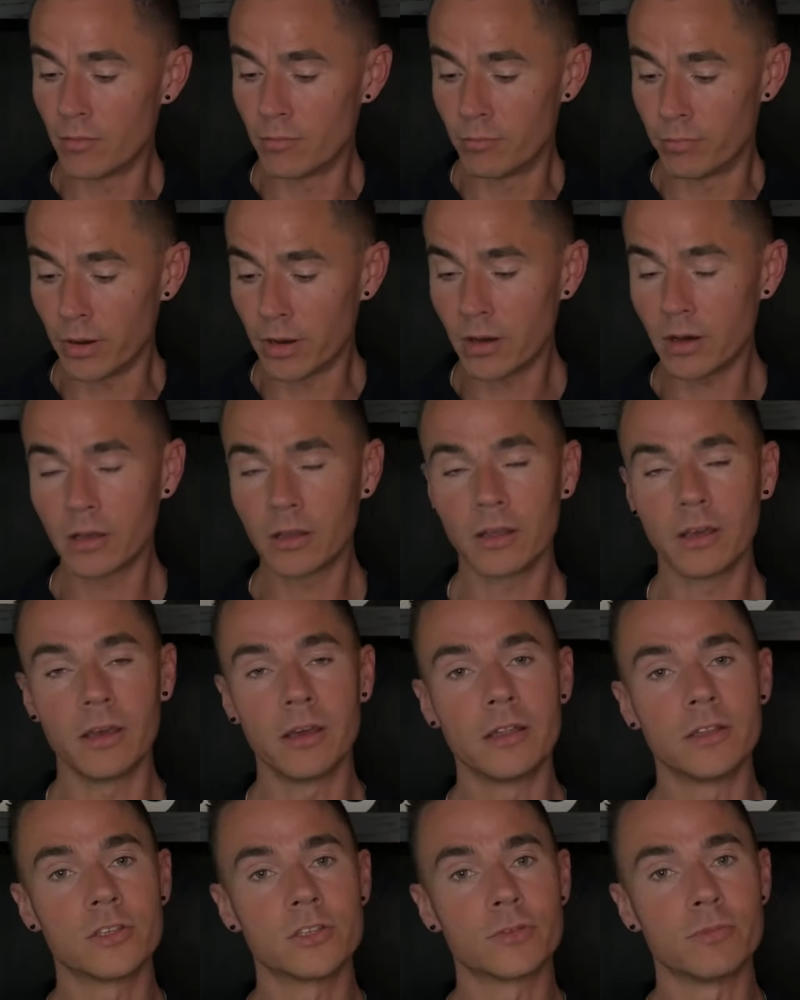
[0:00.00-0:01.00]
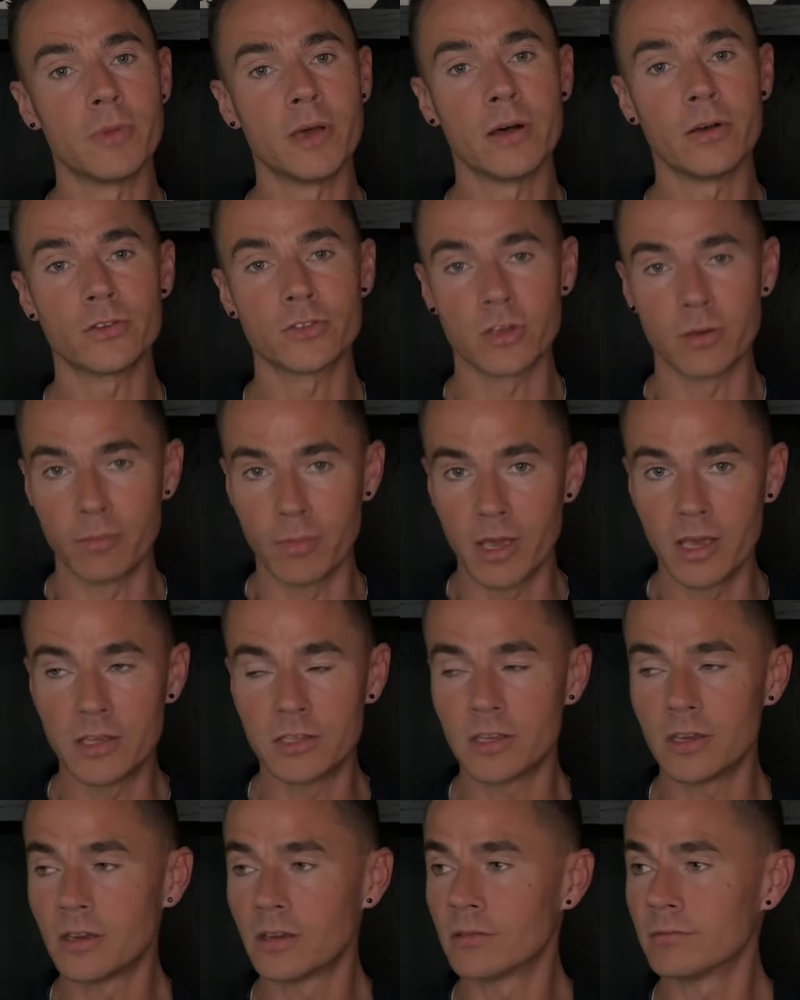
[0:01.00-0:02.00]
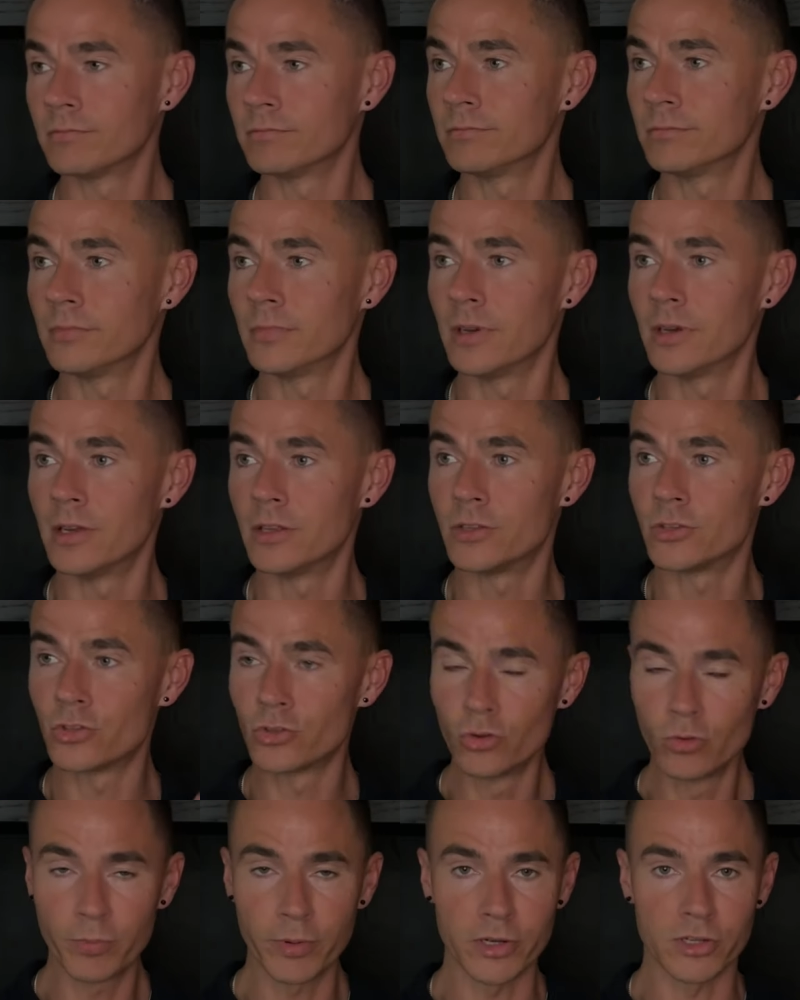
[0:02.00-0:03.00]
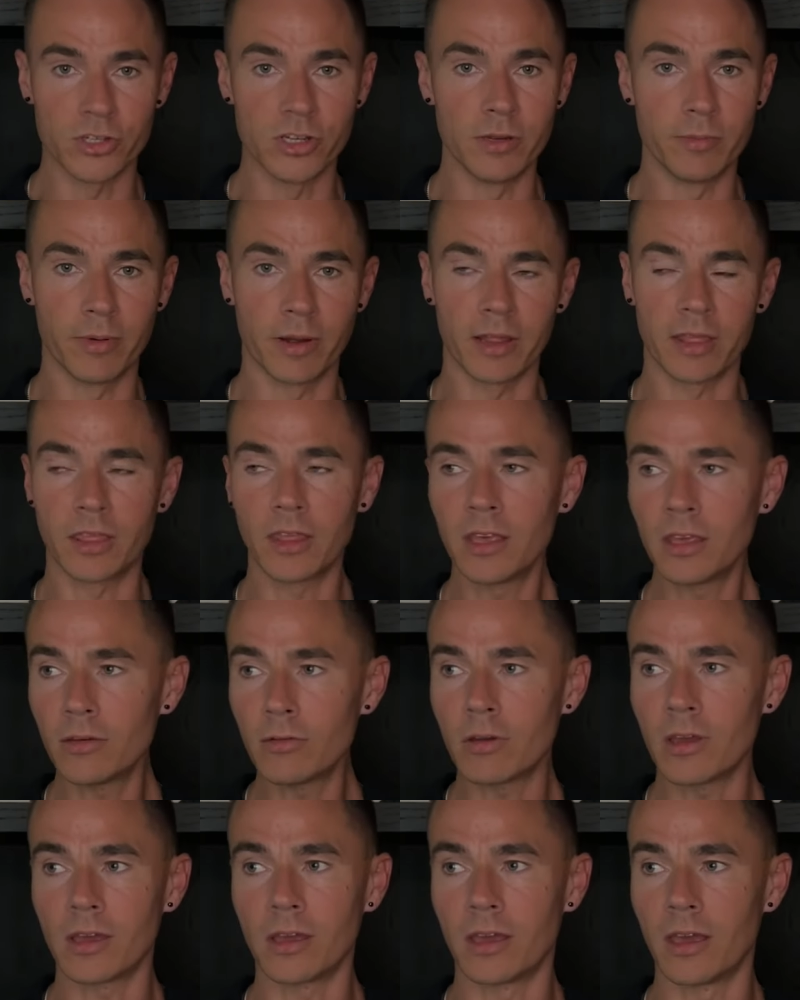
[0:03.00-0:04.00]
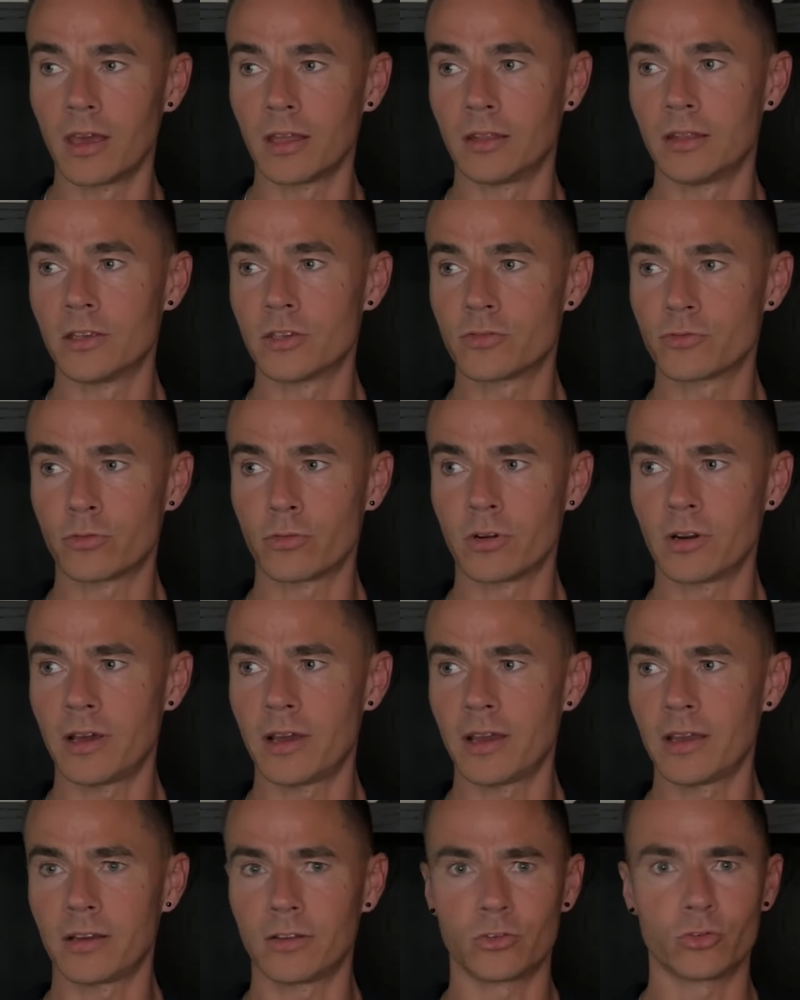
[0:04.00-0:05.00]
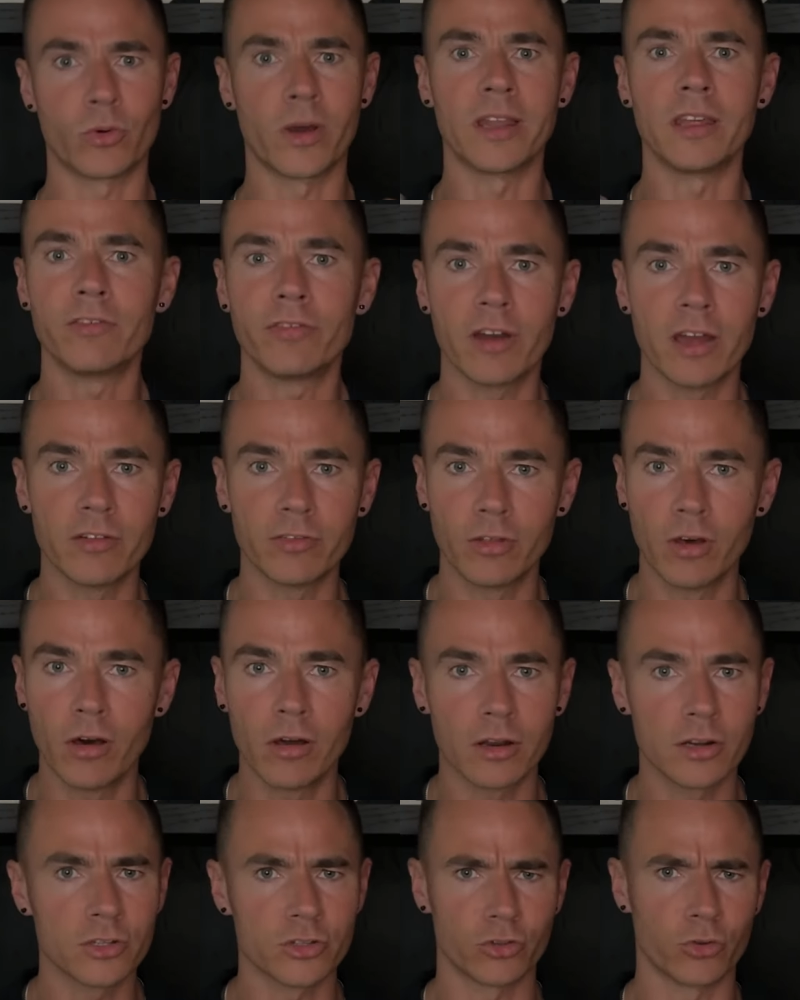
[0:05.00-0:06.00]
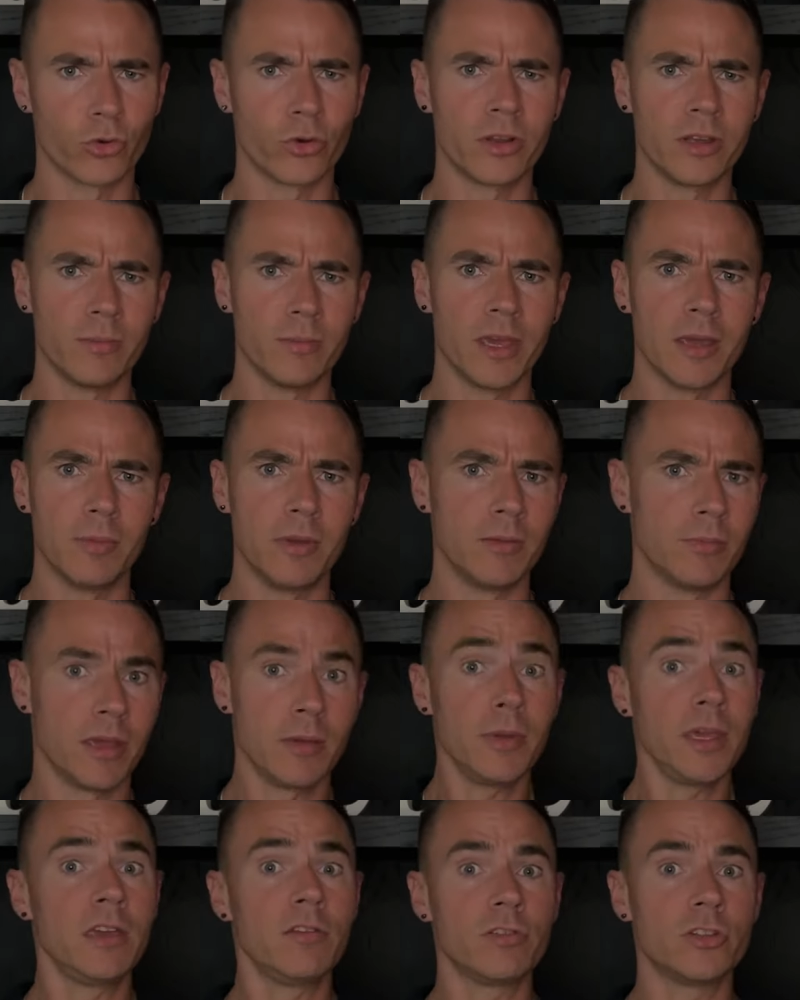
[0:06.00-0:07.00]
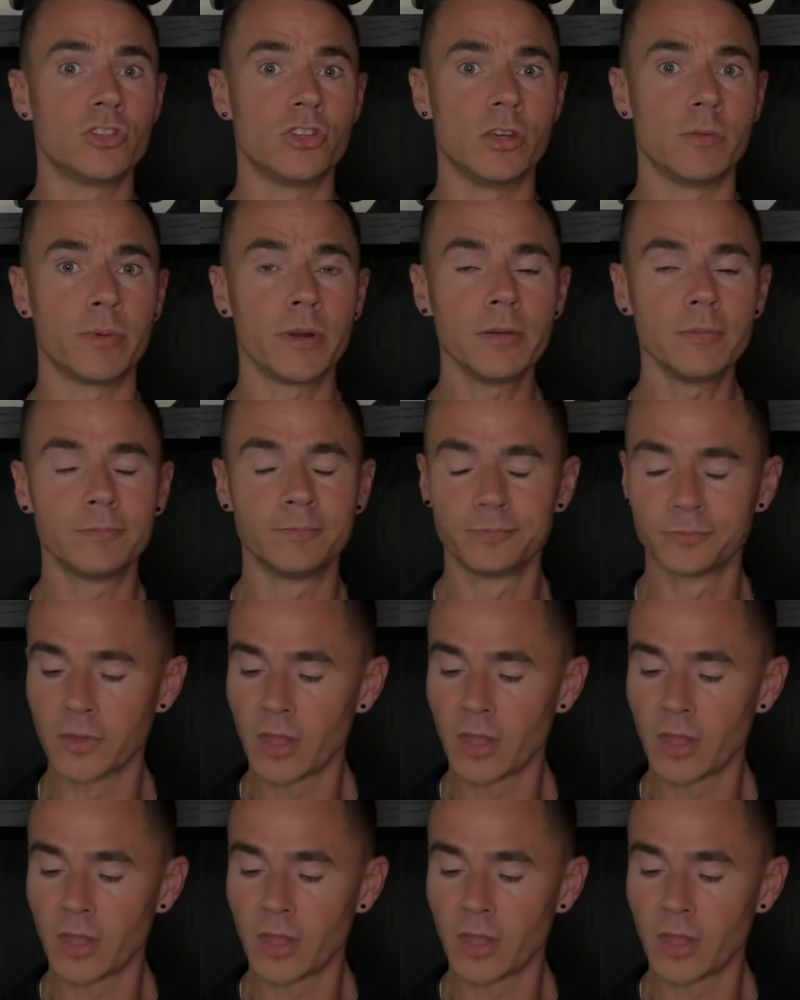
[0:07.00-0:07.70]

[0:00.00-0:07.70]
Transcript: But it smells amazing. It's super cheap. I think you can get this for like $25, $30 maybe even cheaper.